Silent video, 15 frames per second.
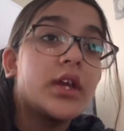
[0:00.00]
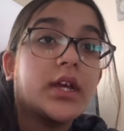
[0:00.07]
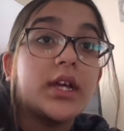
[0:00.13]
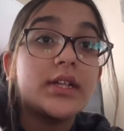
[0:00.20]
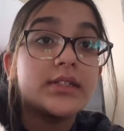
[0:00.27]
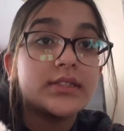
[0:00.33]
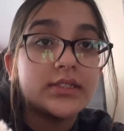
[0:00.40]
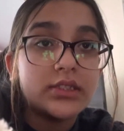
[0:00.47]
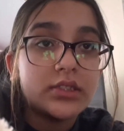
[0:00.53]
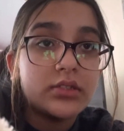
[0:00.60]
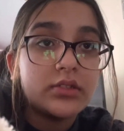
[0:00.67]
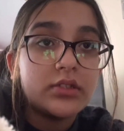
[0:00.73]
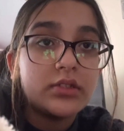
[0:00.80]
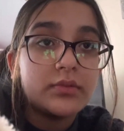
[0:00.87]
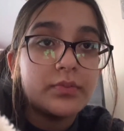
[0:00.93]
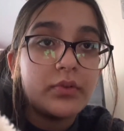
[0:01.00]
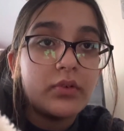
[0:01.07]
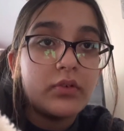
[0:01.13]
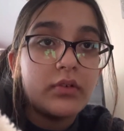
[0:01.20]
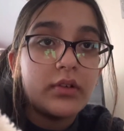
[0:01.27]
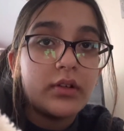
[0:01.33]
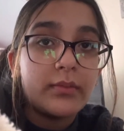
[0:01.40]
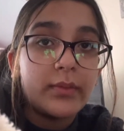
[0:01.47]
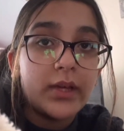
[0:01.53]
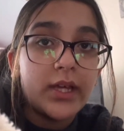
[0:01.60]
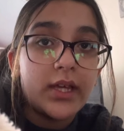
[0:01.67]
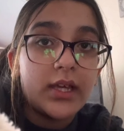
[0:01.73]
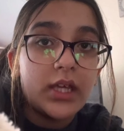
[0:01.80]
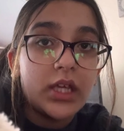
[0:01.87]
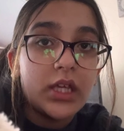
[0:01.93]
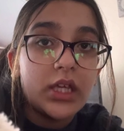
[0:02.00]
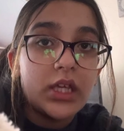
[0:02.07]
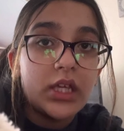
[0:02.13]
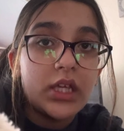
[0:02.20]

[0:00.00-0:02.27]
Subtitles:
And I still need to put oil on my hair.